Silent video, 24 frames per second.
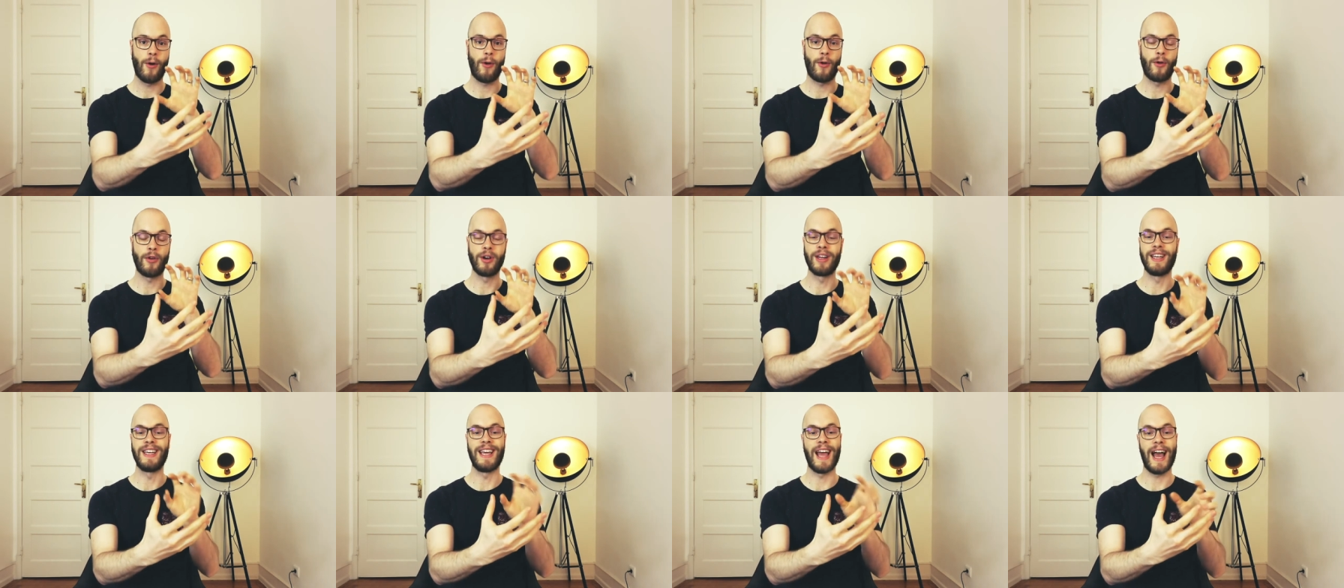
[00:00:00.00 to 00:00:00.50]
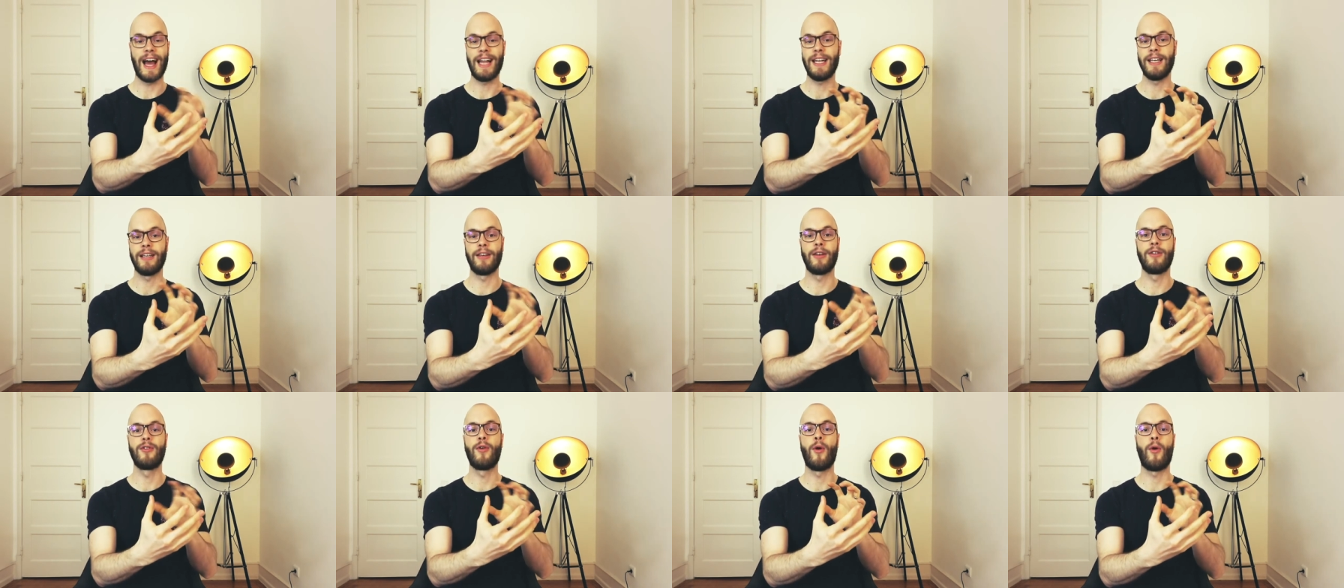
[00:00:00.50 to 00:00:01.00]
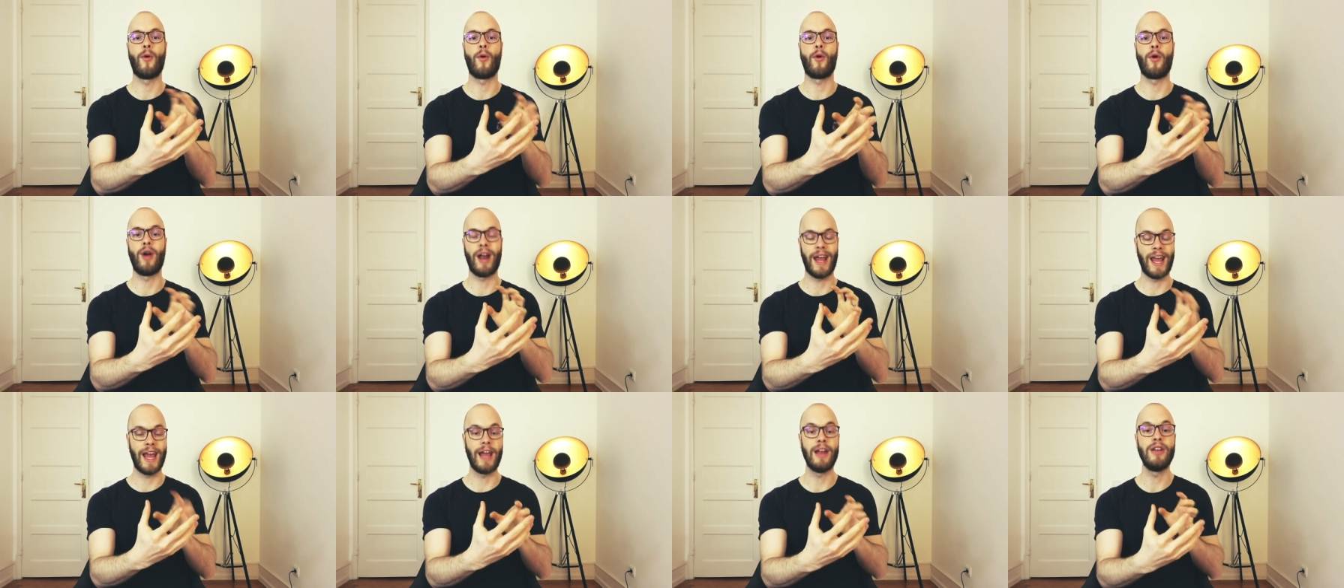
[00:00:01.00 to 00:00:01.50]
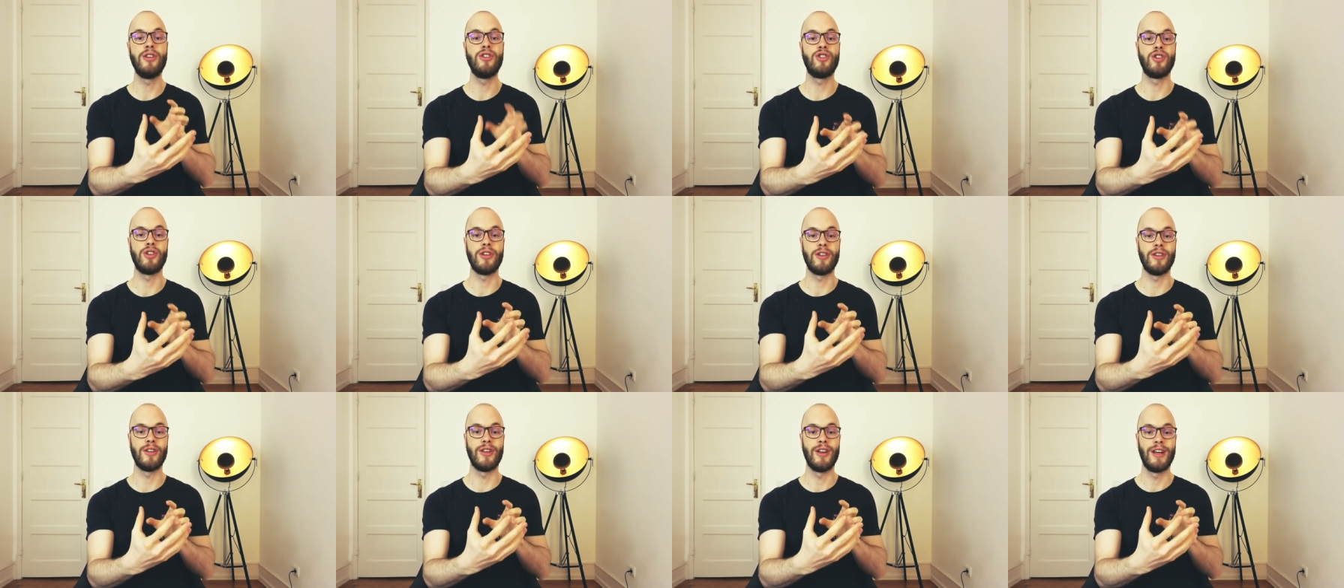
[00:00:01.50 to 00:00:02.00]
organic core
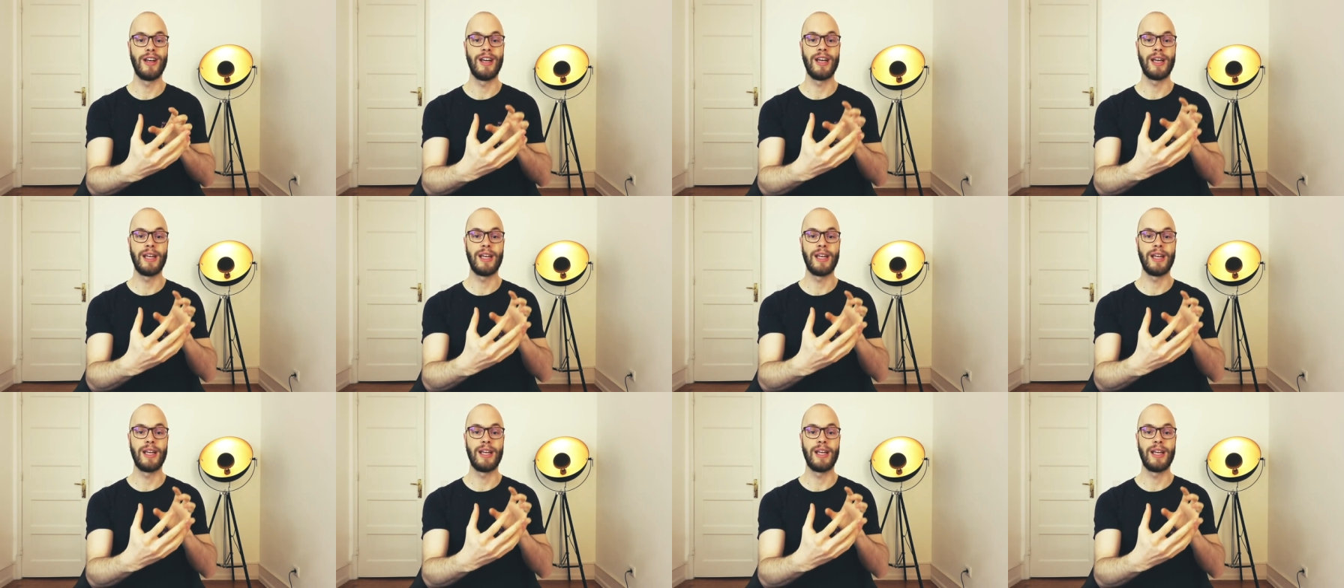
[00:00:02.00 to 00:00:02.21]
engine